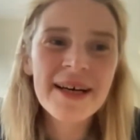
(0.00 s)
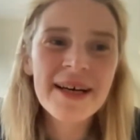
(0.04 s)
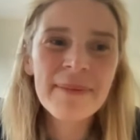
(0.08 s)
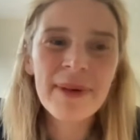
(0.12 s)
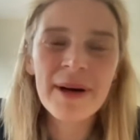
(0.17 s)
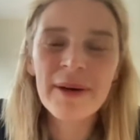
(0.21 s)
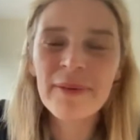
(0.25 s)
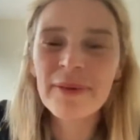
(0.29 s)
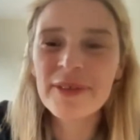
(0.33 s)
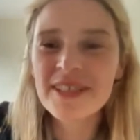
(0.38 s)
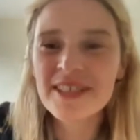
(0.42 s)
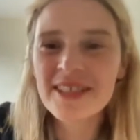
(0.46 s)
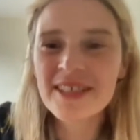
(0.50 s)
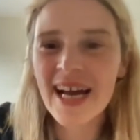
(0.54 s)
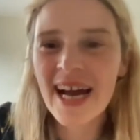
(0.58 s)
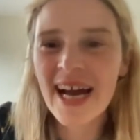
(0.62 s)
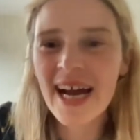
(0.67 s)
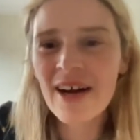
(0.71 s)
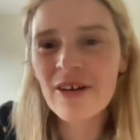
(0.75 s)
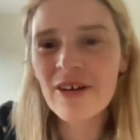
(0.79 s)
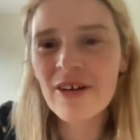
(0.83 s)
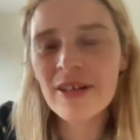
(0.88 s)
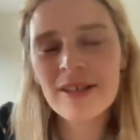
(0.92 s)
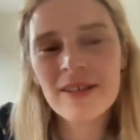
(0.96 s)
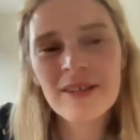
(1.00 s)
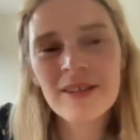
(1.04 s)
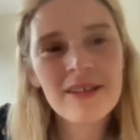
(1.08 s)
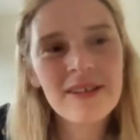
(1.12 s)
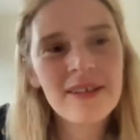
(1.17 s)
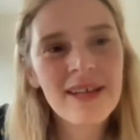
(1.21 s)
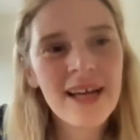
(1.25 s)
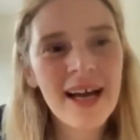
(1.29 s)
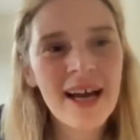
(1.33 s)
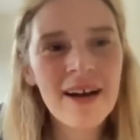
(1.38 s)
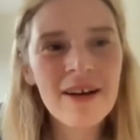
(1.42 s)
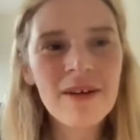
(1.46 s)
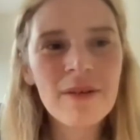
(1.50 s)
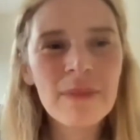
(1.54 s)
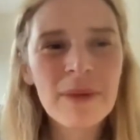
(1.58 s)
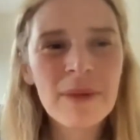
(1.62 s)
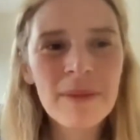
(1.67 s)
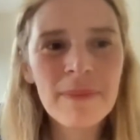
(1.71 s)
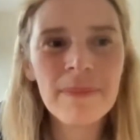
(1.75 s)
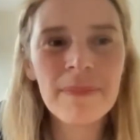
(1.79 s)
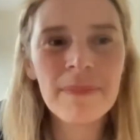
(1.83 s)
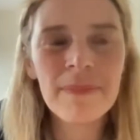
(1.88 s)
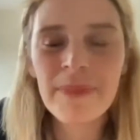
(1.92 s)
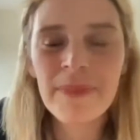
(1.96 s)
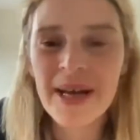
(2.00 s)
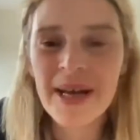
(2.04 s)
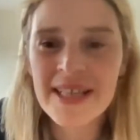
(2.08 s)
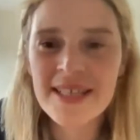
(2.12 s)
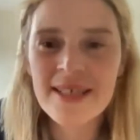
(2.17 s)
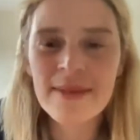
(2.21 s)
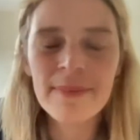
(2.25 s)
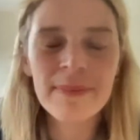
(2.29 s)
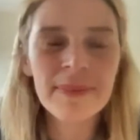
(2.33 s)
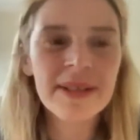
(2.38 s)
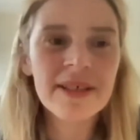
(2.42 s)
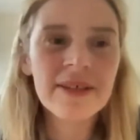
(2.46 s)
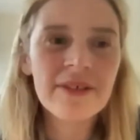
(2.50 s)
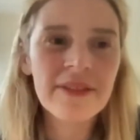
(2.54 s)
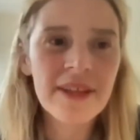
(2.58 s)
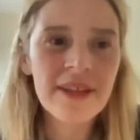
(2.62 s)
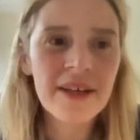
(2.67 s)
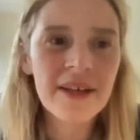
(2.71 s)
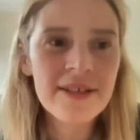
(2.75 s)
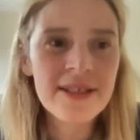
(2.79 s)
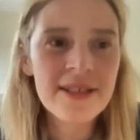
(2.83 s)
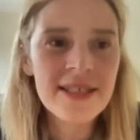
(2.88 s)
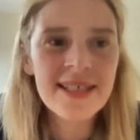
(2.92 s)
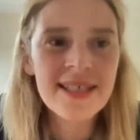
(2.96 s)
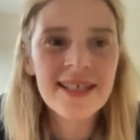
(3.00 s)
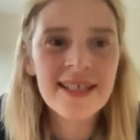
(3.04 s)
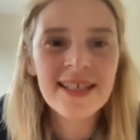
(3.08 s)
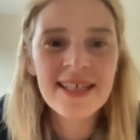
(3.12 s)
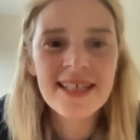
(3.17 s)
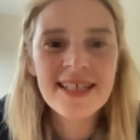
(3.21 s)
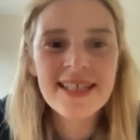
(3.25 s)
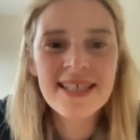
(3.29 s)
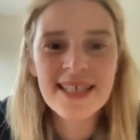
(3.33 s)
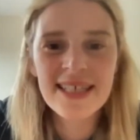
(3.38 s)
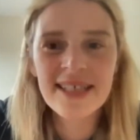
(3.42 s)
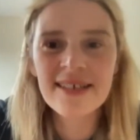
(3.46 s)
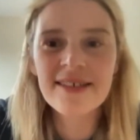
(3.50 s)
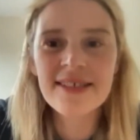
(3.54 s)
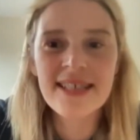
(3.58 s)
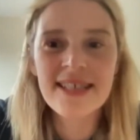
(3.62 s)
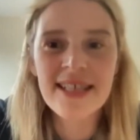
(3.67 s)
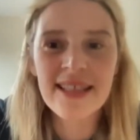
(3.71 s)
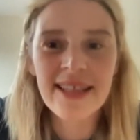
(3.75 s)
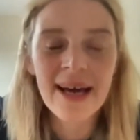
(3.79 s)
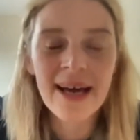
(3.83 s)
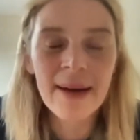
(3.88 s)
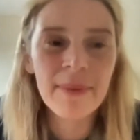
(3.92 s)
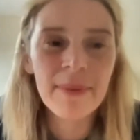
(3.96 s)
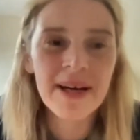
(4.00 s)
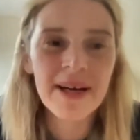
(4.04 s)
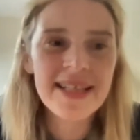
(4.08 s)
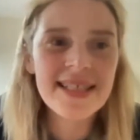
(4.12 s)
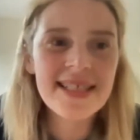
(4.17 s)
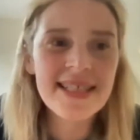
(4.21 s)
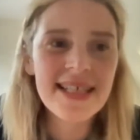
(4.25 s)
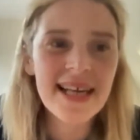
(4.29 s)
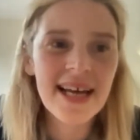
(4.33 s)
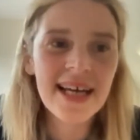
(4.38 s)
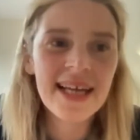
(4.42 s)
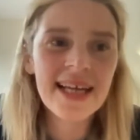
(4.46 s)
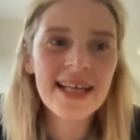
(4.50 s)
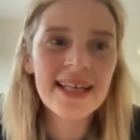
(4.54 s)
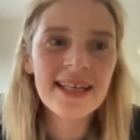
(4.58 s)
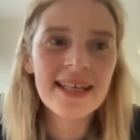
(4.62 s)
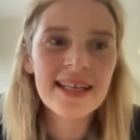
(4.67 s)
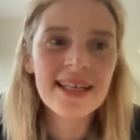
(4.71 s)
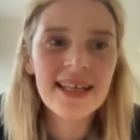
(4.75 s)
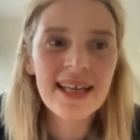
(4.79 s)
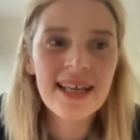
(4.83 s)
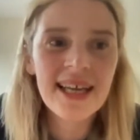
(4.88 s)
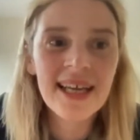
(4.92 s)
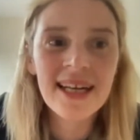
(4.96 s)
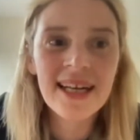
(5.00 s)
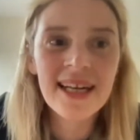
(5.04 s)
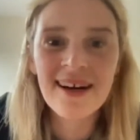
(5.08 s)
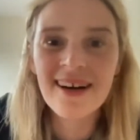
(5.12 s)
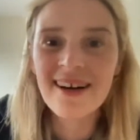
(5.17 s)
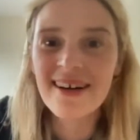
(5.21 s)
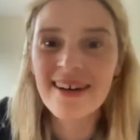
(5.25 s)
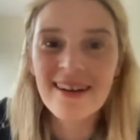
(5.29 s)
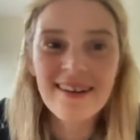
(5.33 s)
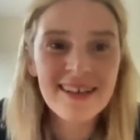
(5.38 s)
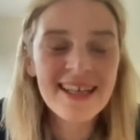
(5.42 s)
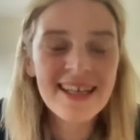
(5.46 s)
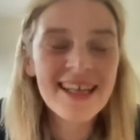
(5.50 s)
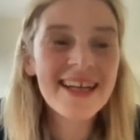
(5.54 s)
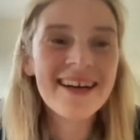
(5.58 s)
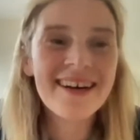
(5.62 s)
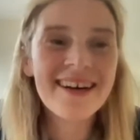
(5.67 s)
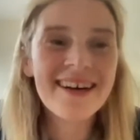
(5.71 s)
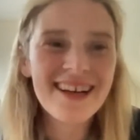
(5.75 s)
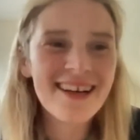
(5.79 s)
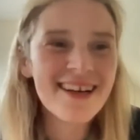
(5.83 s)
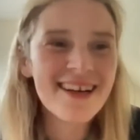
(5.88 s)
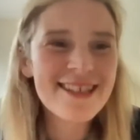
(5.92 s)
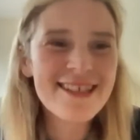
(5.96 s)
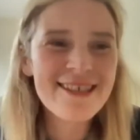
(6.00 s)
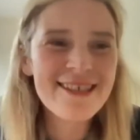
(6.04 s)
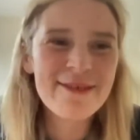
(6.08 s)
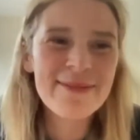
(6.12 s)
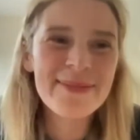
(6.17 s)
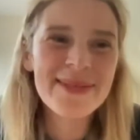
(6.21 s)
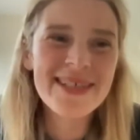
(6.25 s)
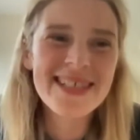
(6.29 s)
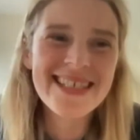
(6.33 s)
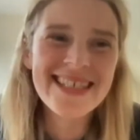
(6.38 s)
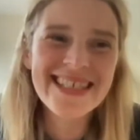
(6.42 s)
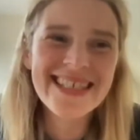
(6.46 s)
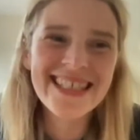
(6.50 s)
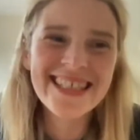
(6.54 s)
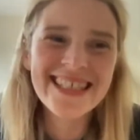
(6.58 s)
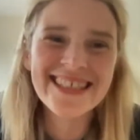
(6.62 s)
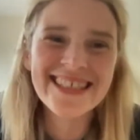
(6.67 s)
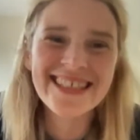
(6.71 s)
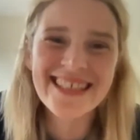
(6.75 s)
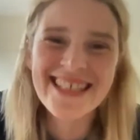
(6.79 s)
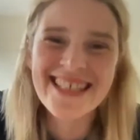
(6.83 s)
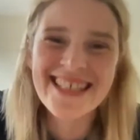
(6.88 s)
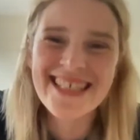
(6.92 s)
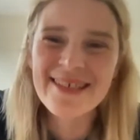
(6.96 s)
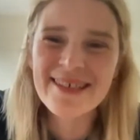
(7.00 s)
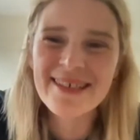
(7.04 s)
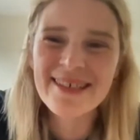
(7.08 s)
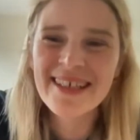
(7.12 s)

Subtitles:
But I want to know, how can we better build those skills and that mindset in our classrooms as teachers?